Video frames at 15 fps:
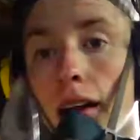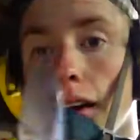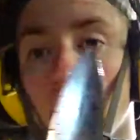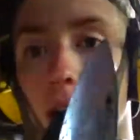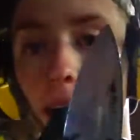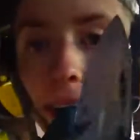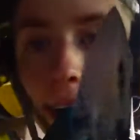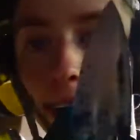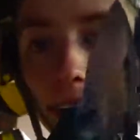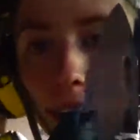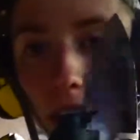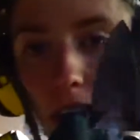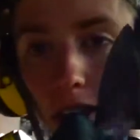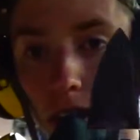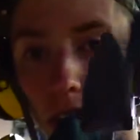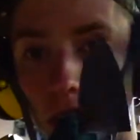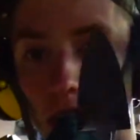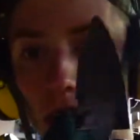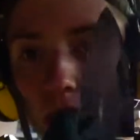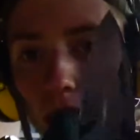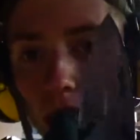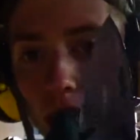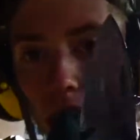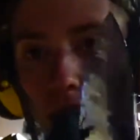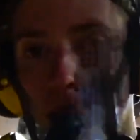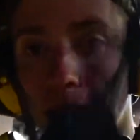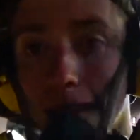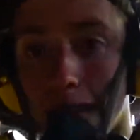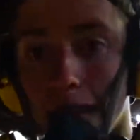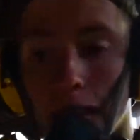Alrighty guys, she is there.
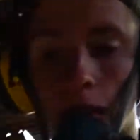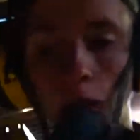I'm gonna